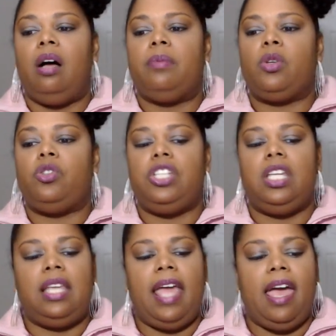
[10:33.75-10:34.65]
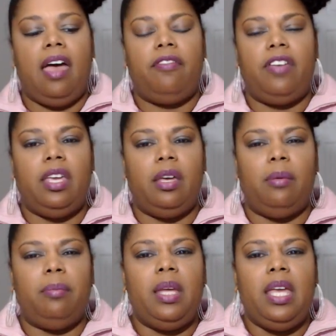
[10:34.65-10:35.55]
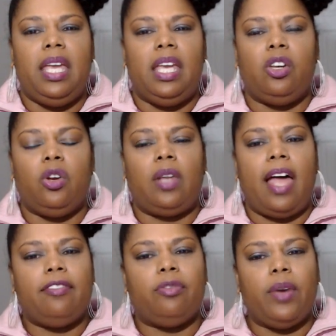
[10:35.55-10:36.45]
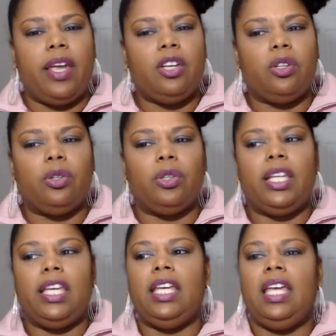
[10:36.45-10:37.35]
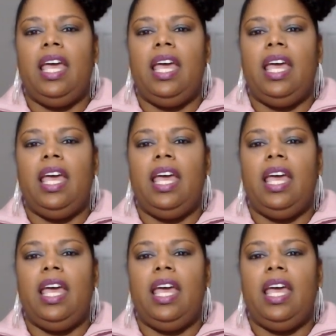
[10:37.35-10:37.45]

So she didn't have him in her life regularly.